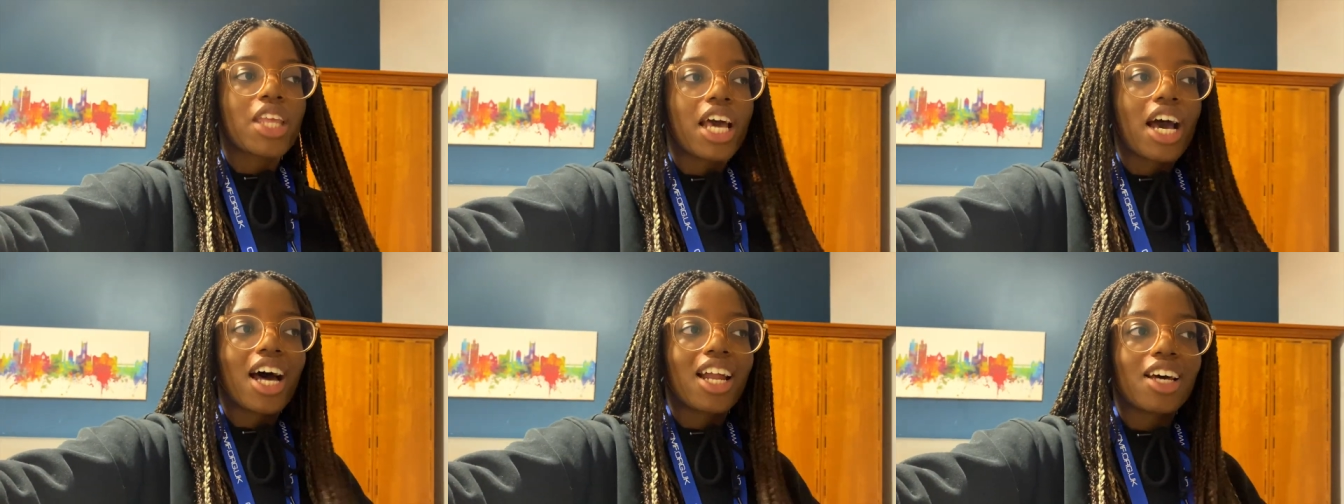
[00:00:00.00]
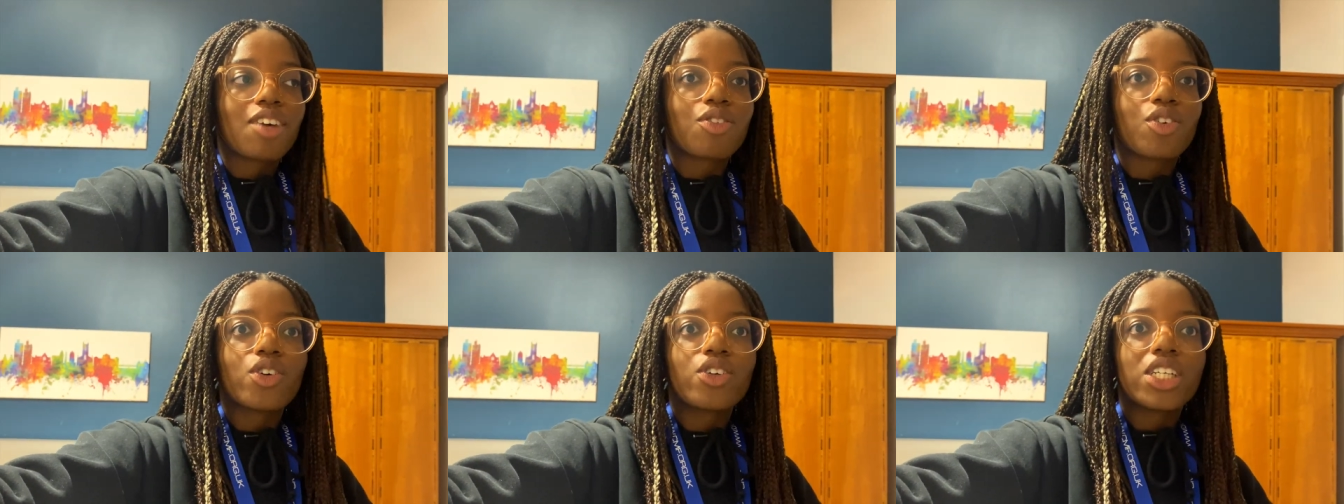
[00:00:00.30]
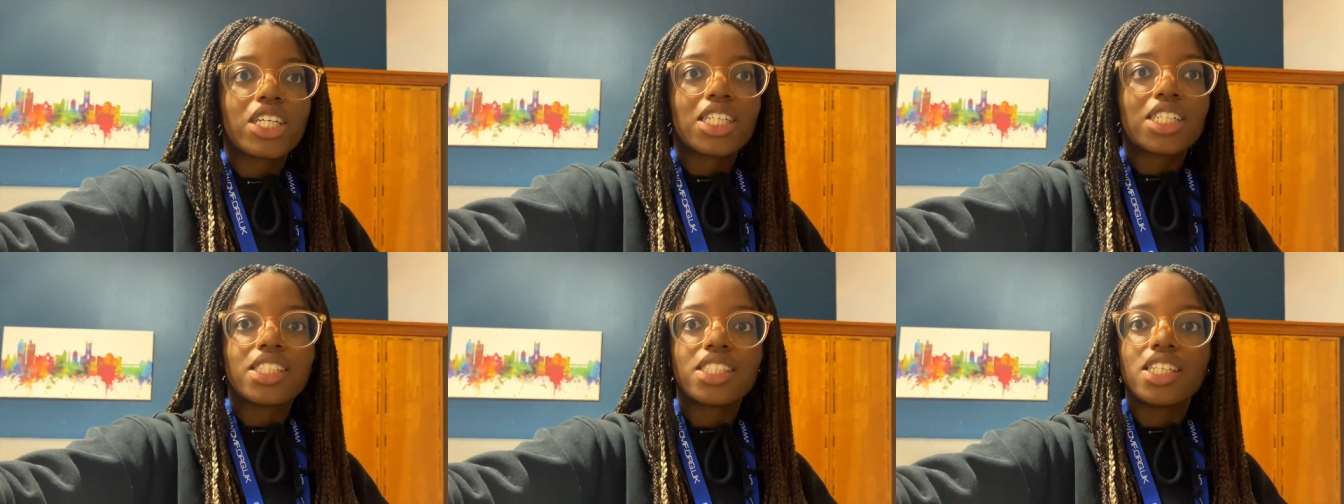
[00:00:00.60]
And I've
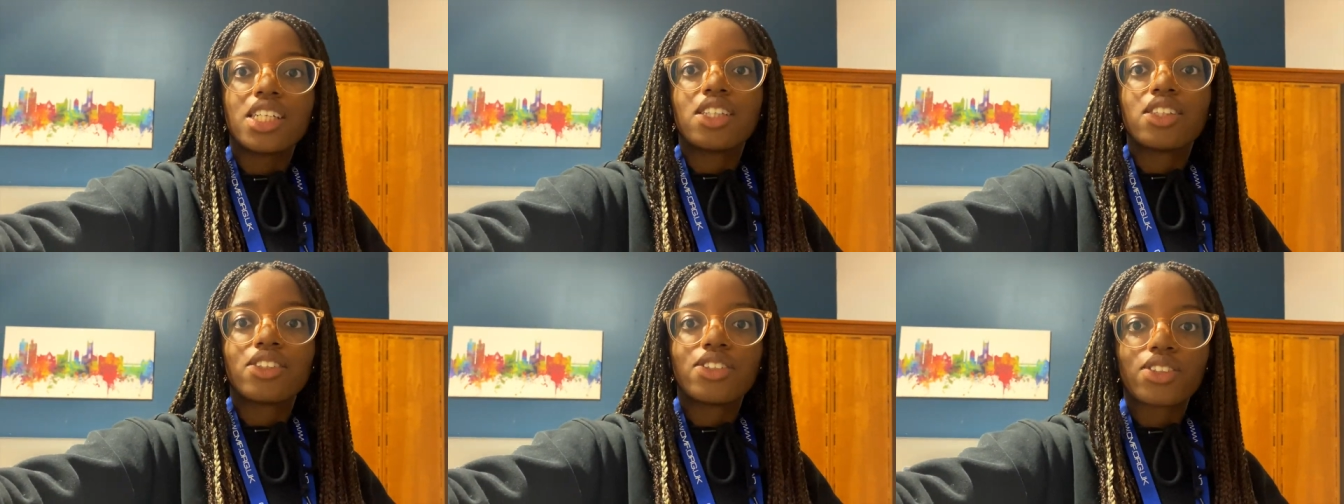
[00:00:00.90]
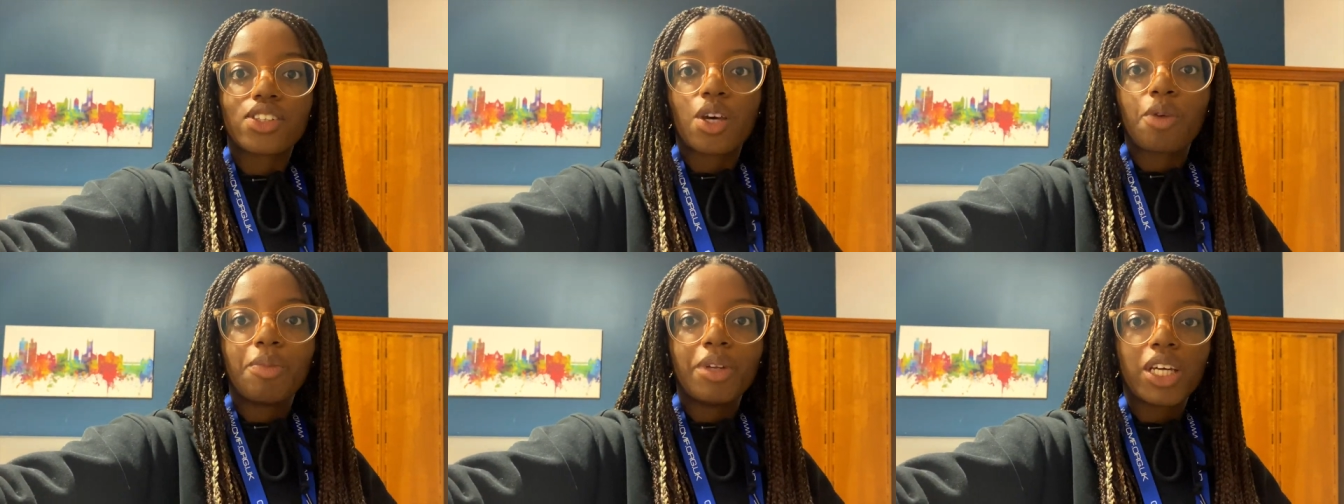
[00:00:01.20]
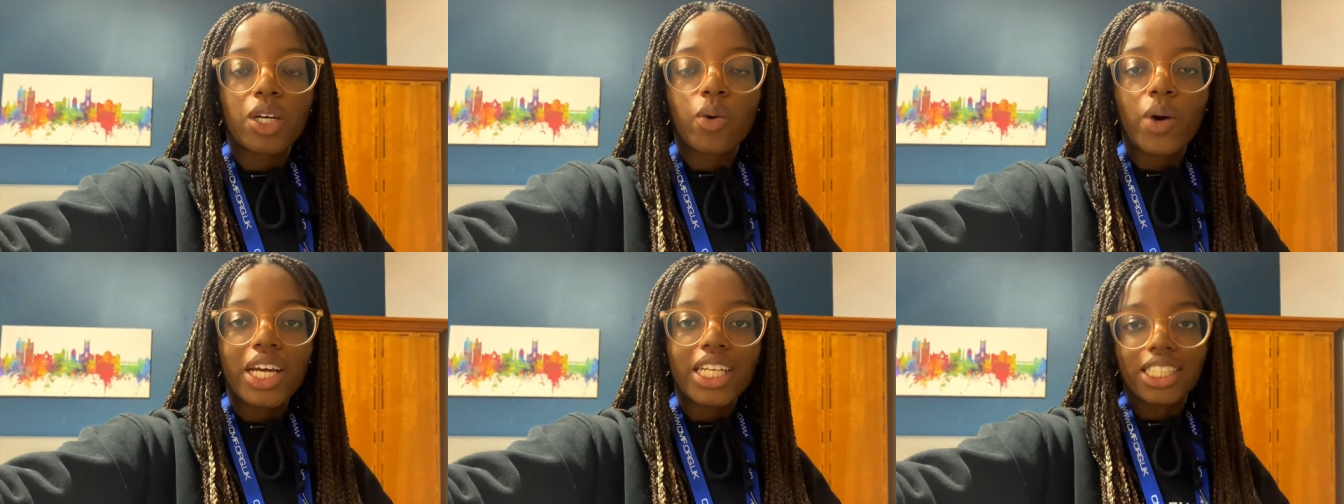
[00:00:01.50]
already seen so many
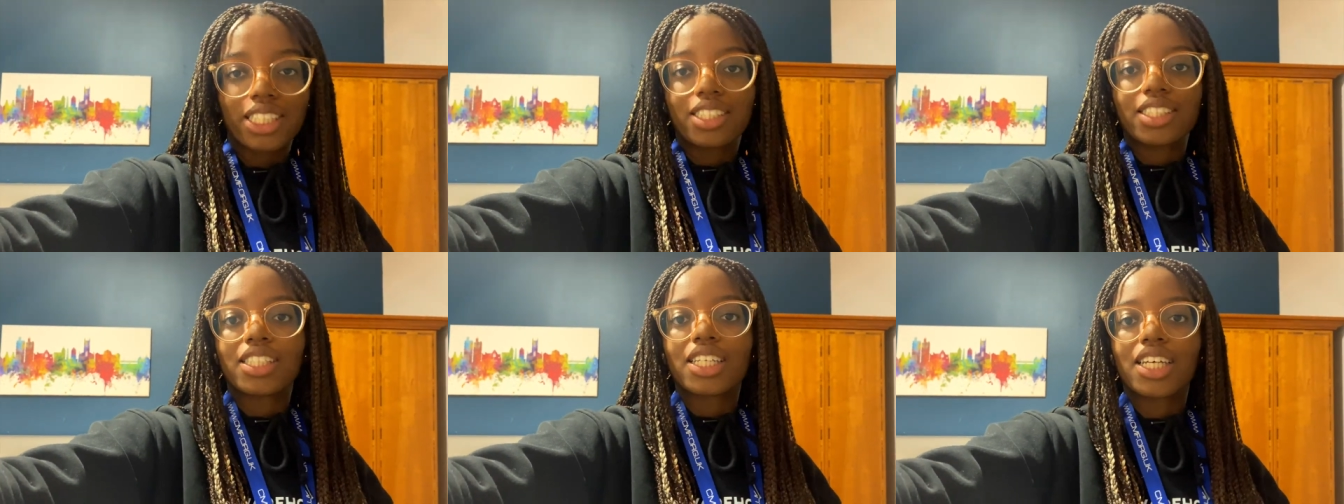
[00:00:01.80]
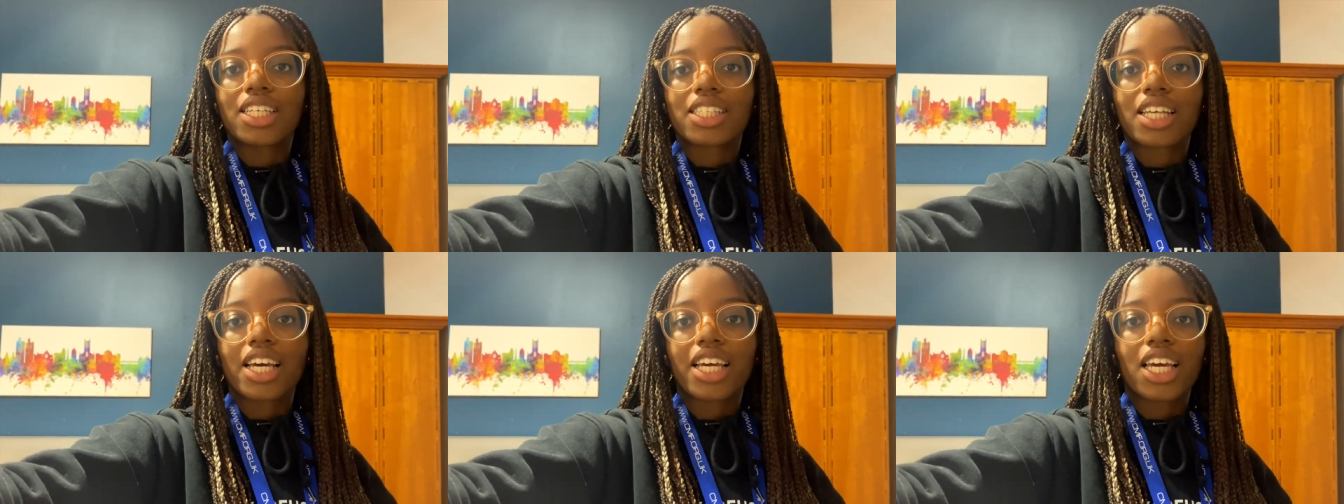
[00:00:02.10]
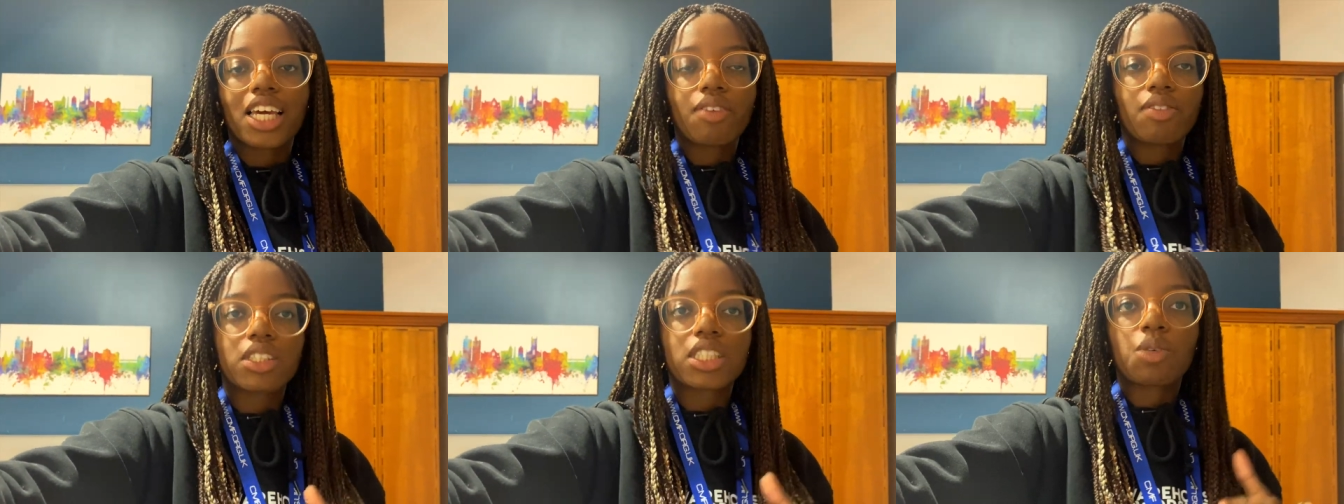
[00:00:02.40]
acquaintances, like
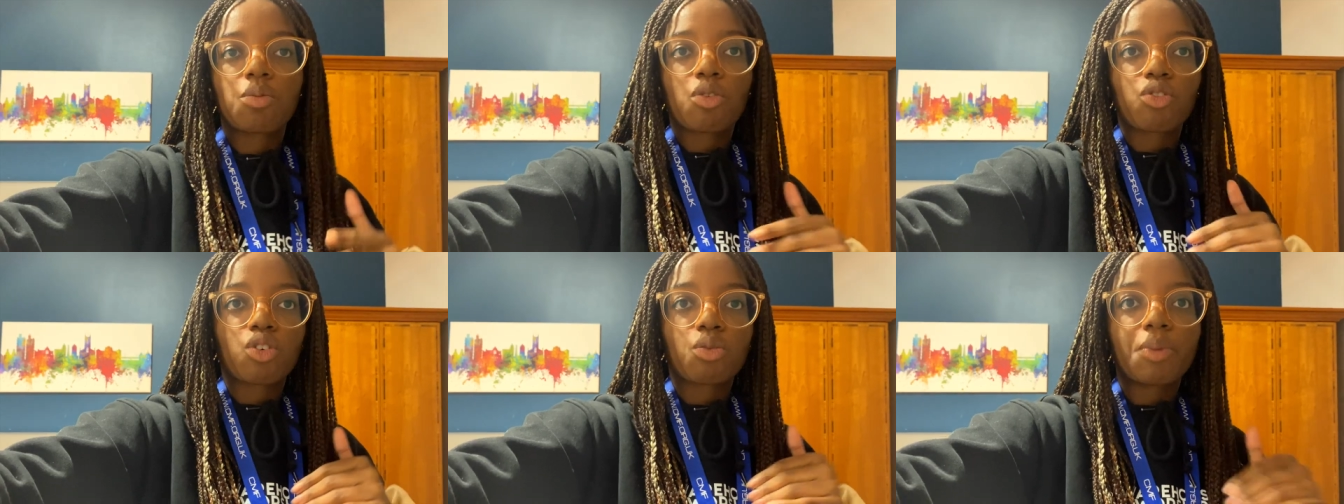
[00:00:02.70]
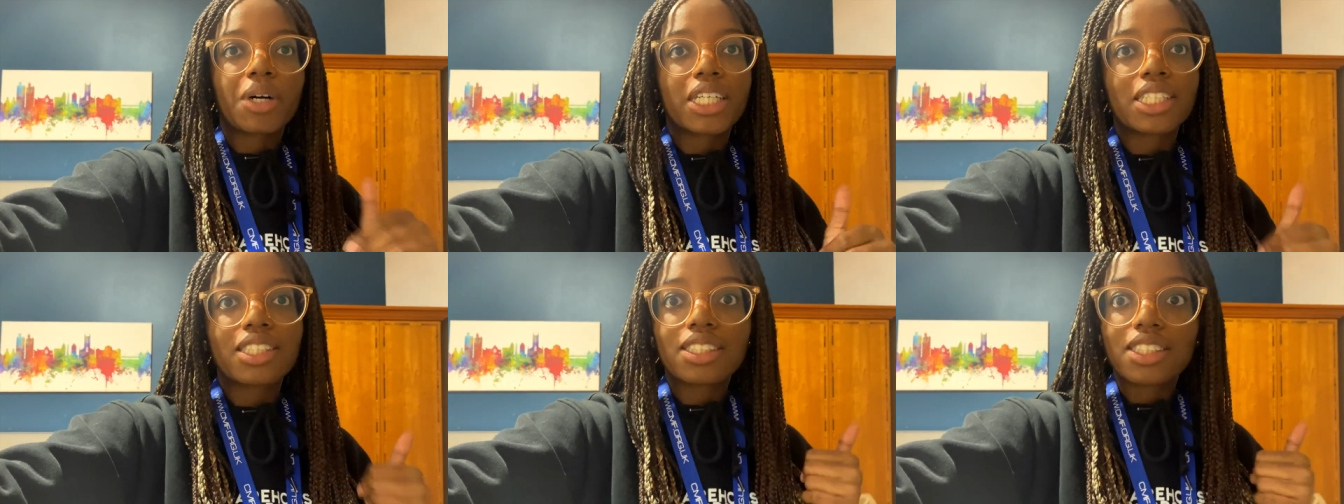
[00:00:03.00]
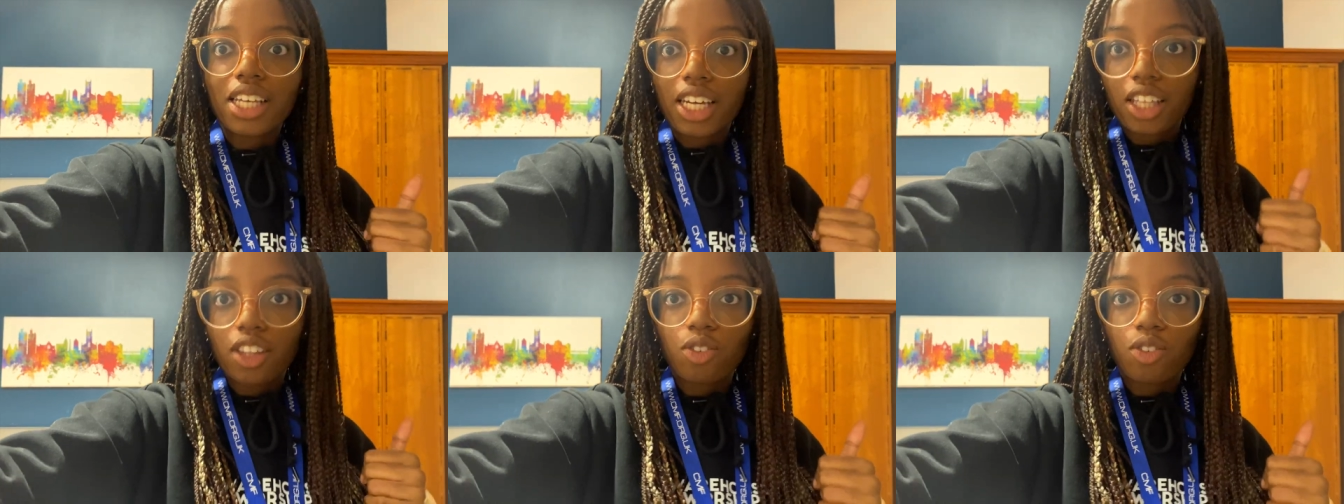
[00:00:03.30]
even someone from my sixth